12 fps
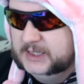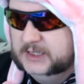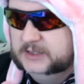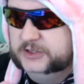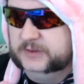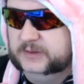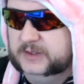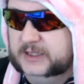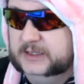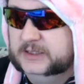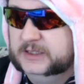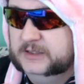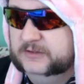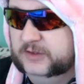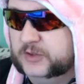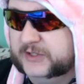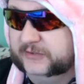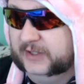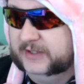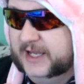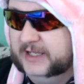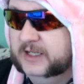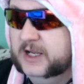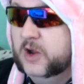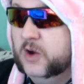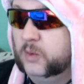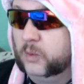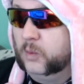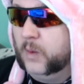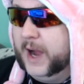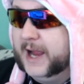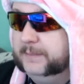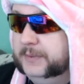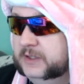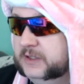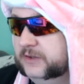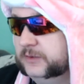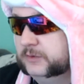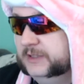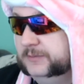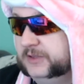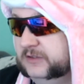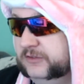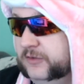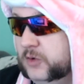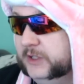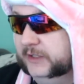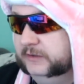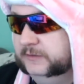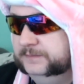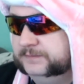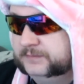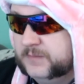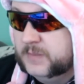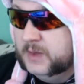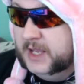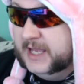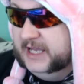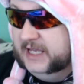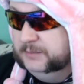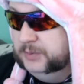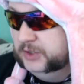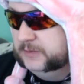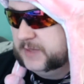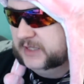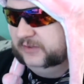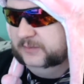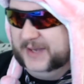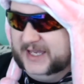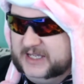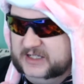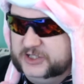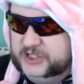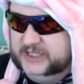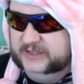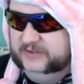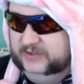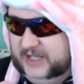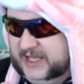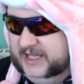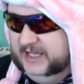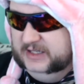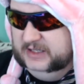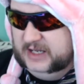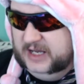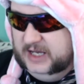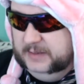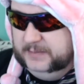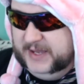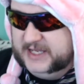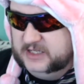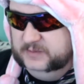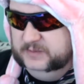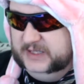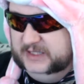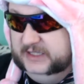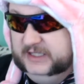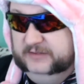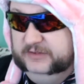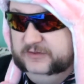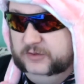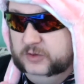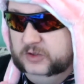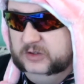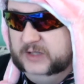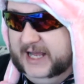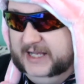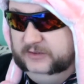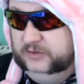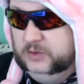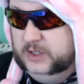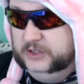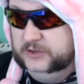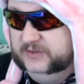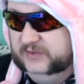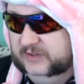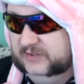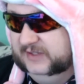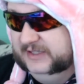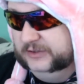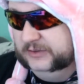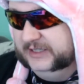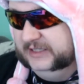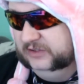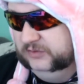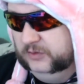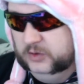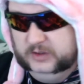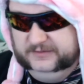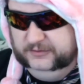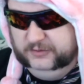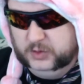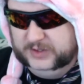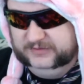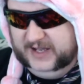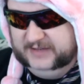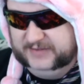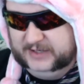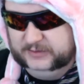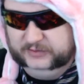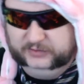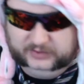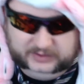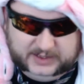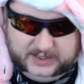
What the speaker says: Shouldn't focus on that. Wrap the ribs in foil and put them on some baking sheets and bake them in the oven at 260 degrees for 4 to 5 hours.